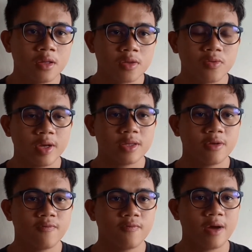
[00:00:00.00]

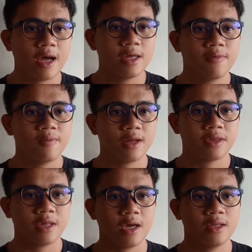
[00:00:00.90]

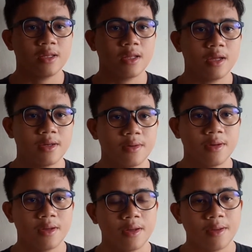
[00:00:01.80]
25%
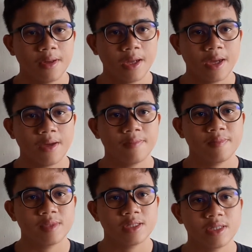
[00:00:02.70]

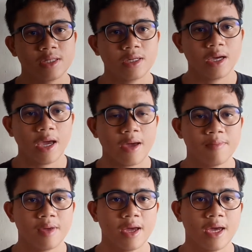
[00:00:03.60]

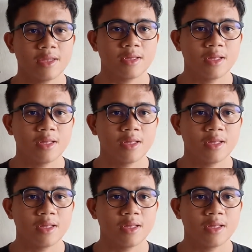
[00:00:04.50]
Mn.